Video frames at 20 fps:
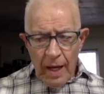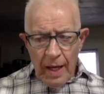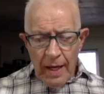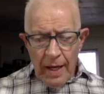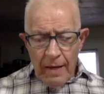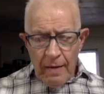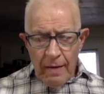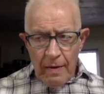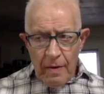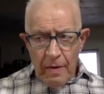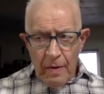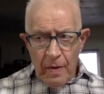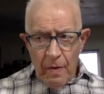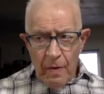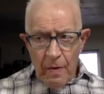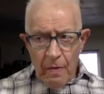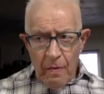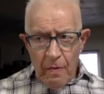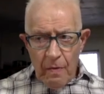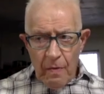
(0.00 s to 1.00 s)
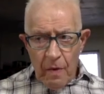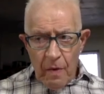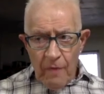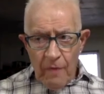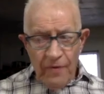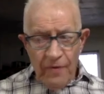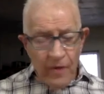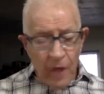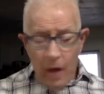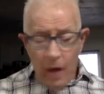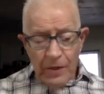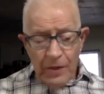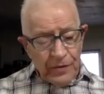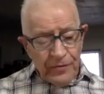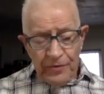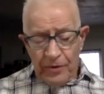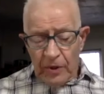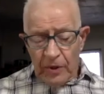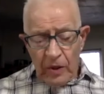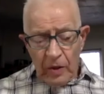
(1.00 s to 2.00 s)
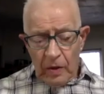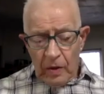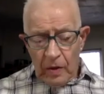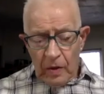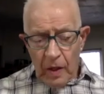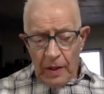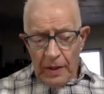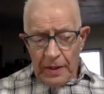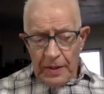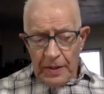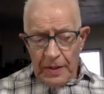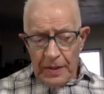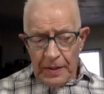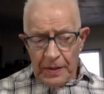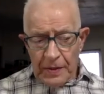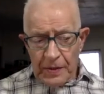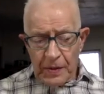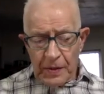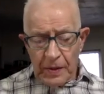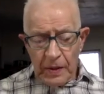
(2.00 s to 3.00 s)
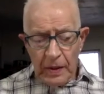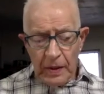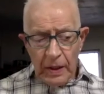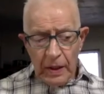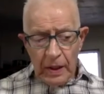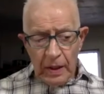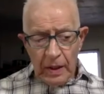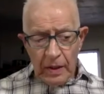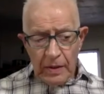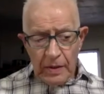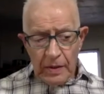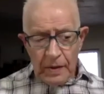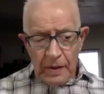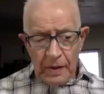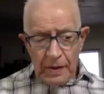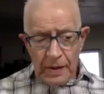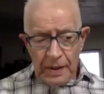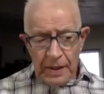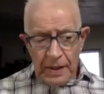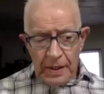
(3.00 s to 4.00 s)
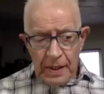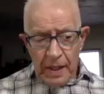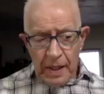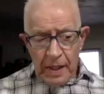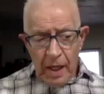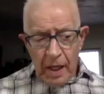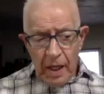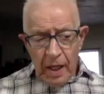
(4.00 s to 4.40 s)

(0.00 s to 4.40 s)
a philosopher on a disc, a CD,